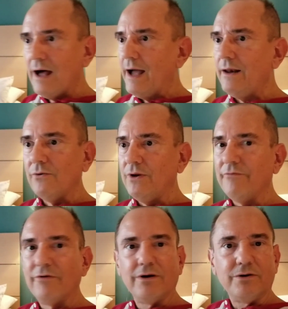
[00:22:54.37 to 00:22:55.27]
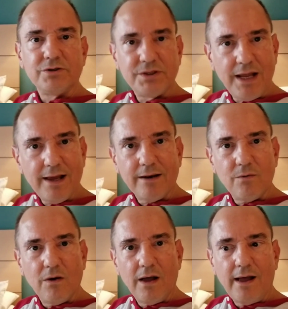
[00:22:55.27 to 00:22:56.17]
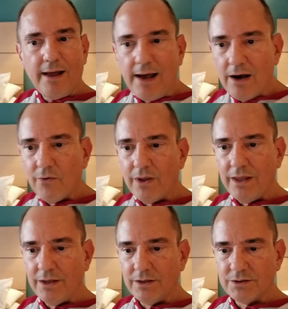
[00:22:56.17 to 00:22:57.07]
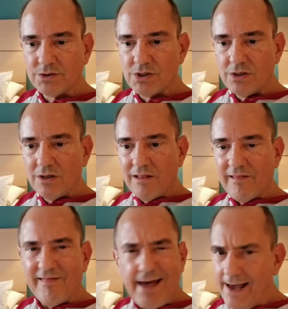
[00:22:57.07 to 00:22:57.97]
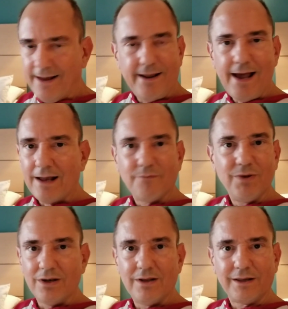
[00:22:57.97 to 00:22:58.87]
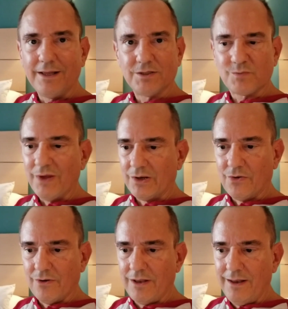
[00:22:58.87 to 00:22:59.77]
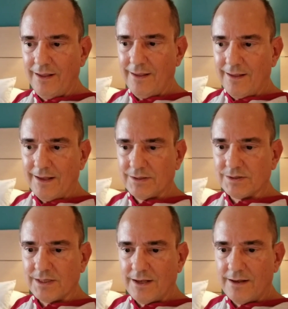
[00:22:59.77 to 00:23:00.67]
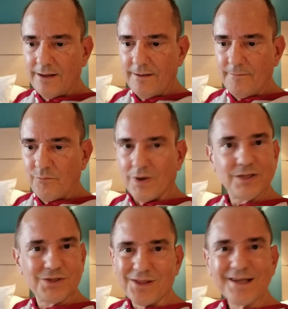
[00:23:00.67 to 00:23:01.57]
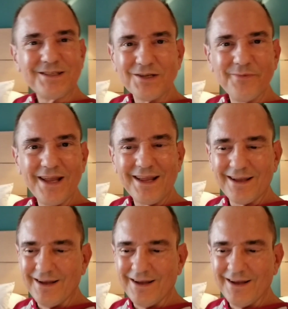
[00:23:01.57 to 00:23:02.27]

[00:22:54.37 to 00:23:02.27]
I don't even understand how he is that adamant against Bitcoin. It's uh, puzzling to me.